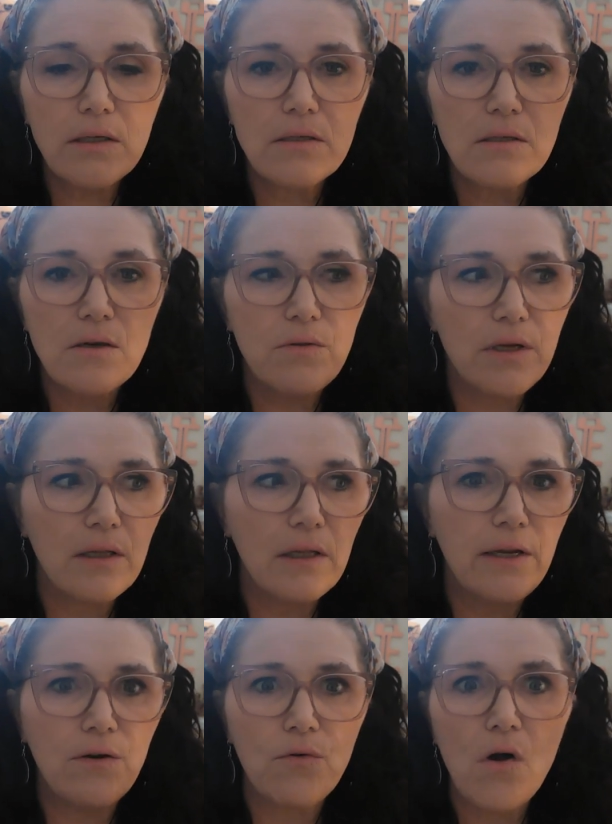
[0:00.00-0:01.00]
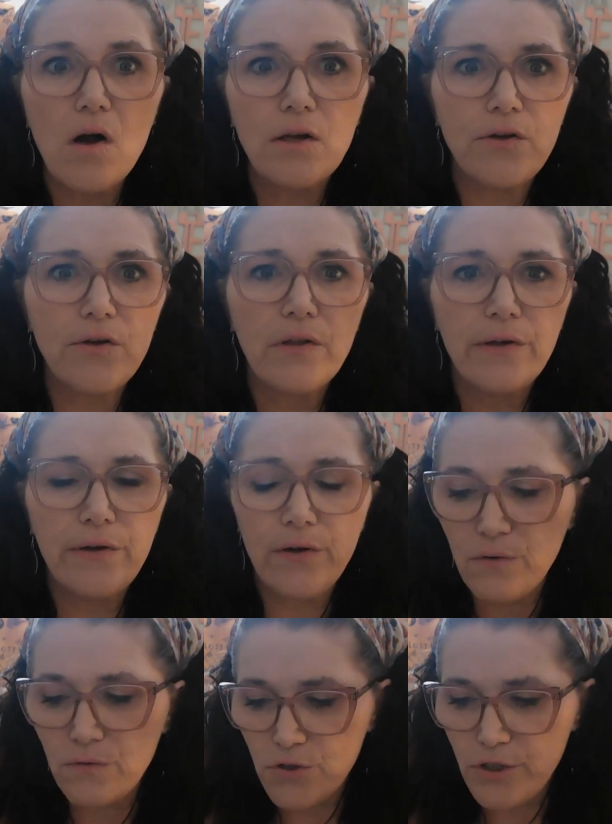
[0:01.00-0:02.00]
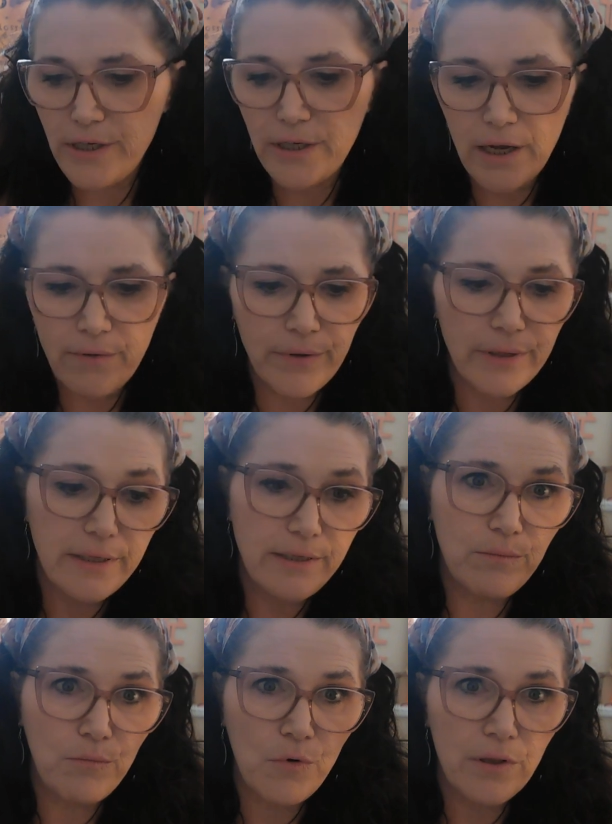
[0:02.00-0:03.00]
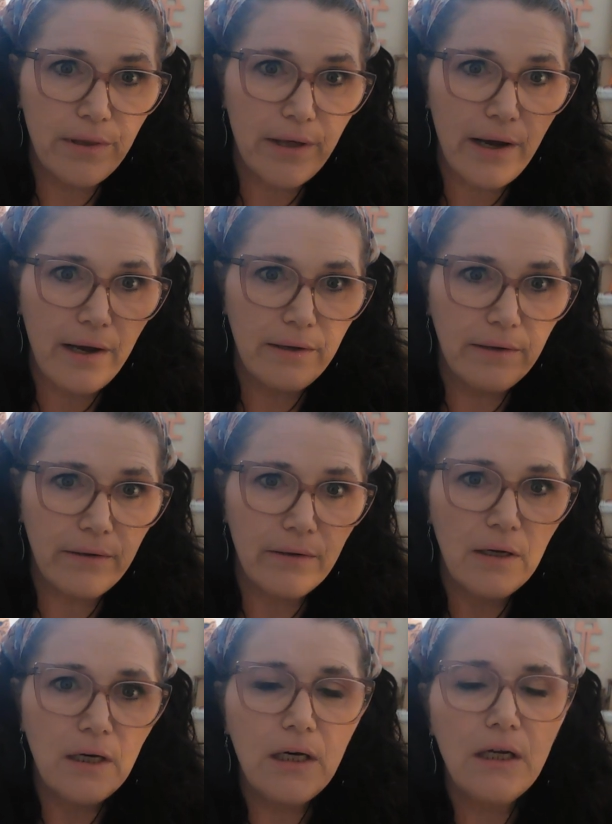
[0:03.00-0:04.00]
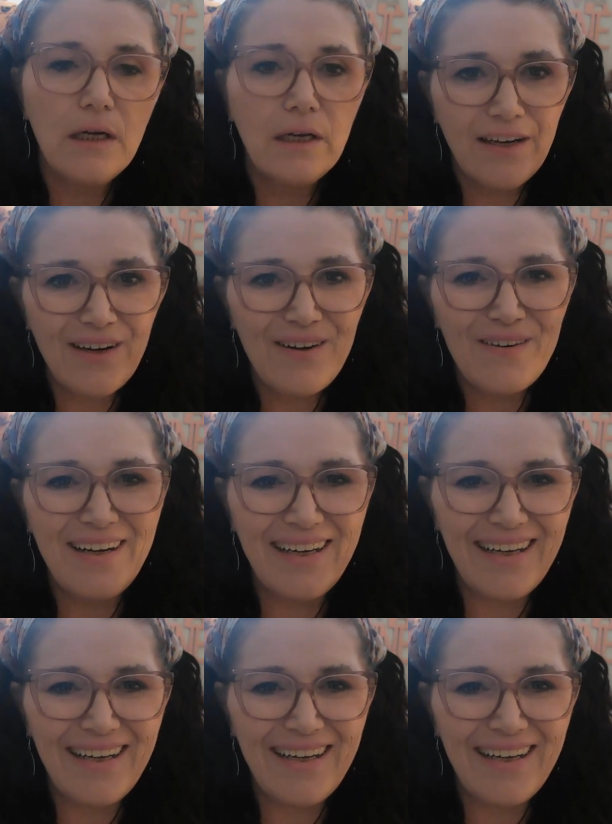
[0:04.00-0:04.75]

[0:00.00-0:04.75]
So that later on you're like, oh shit, I really didn't want that. You know,